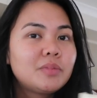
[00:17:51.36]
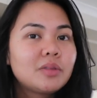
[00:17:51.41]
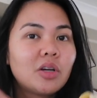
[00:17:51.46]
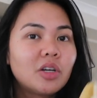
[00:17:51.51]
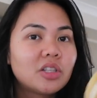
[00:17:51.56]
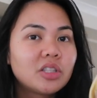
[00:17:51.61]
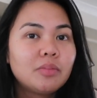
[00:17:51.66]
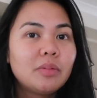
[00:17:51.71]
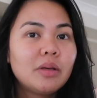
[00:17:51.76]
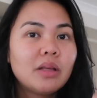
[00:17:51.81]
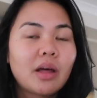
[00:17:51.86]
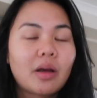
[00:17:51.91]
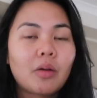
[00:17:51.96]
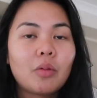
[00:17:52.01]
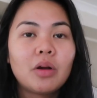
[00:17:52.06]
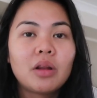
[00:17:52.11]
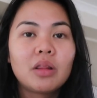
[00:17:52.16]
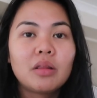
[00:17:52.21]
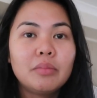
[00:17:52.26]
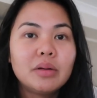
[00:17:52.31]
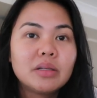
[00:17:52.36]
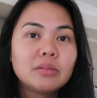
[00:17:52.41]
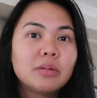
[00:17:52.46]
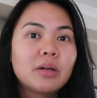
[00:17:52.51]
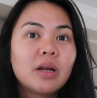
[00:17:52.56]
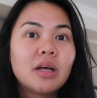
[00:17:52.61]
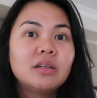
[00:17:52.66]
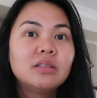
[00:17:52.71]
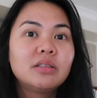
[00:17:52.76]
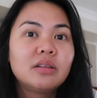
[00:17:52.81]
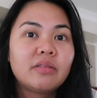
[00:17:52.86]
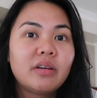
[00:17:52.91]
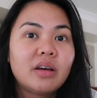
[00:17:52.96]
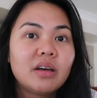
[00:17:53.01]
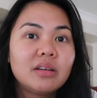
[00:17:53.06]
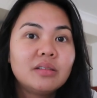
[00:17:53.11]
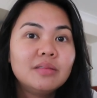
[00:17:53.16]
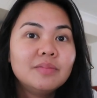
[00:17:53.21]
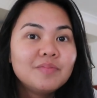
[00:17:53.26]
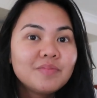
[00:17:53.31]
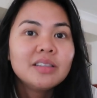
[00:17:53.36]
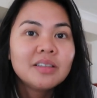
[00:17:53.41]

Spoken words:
got to be like one of the best bananas I've had.